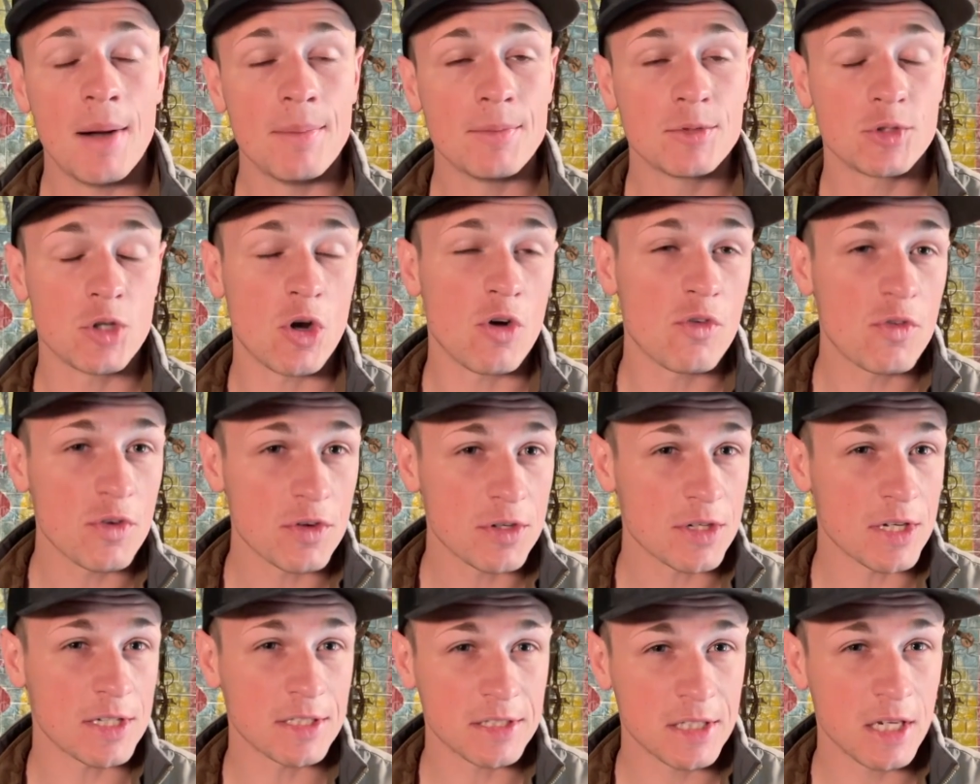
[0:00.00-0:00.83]
So if
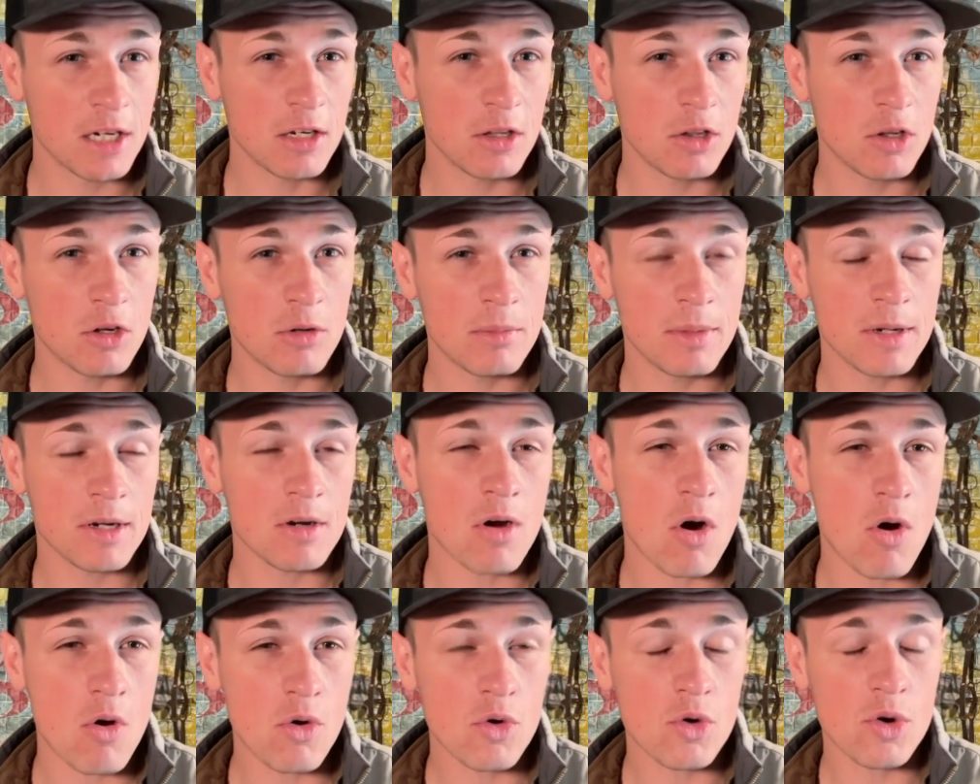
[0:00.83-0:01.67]
it does get a little bit
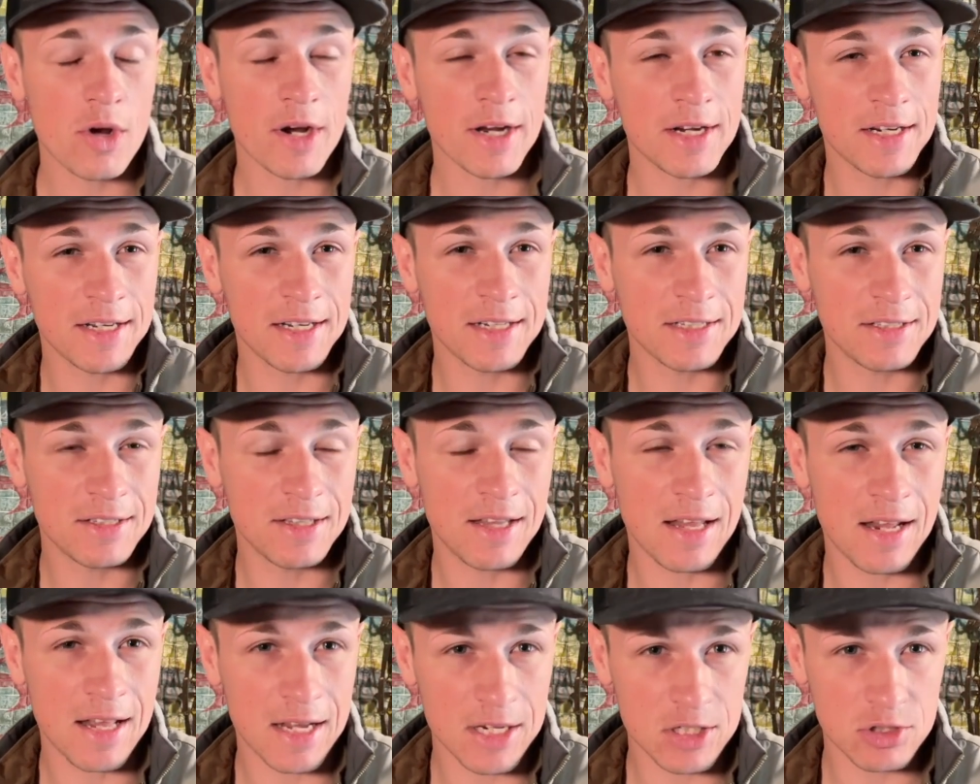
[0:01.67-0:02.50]
colder, I can get to
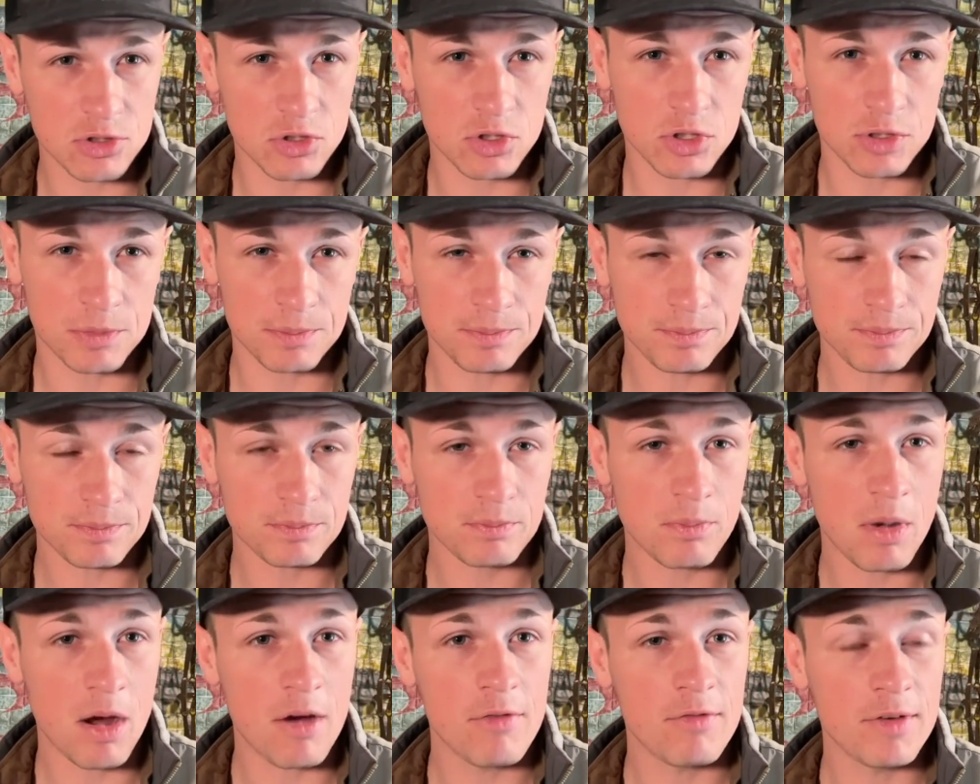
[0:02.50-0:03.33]
that extra
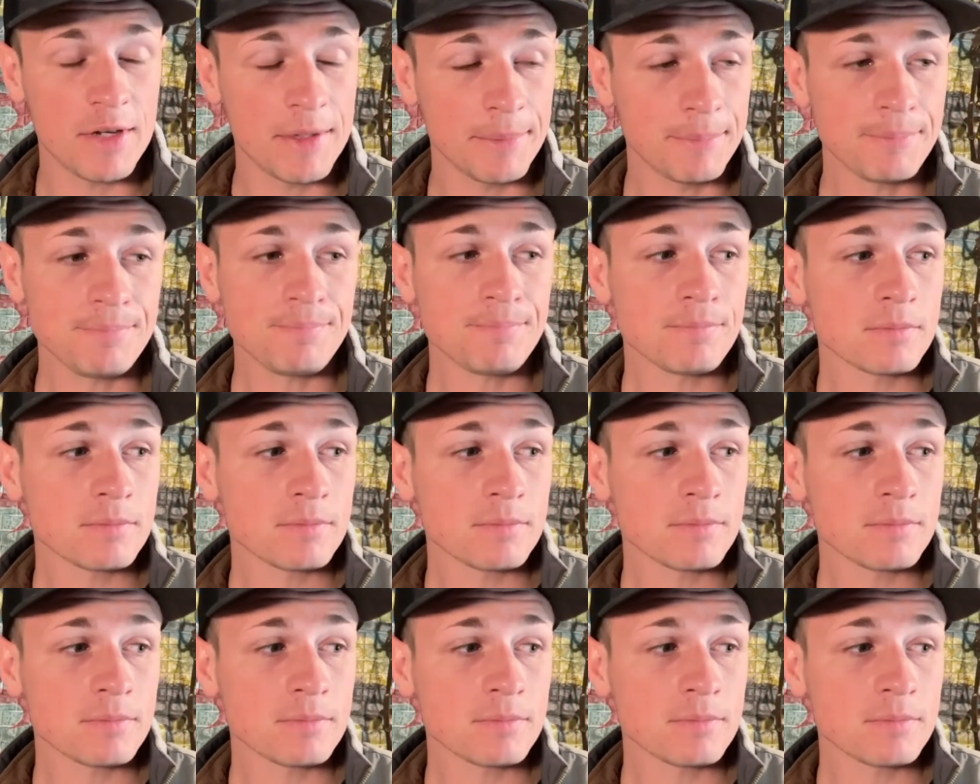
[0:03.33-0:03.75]
puffy.